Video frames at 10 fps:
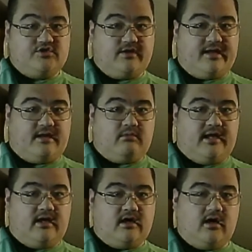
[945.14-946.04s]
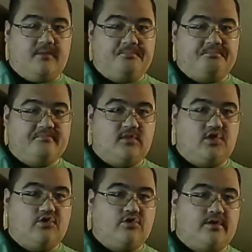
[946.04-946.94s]
so that way um,
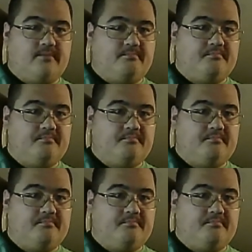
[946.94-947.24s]
you could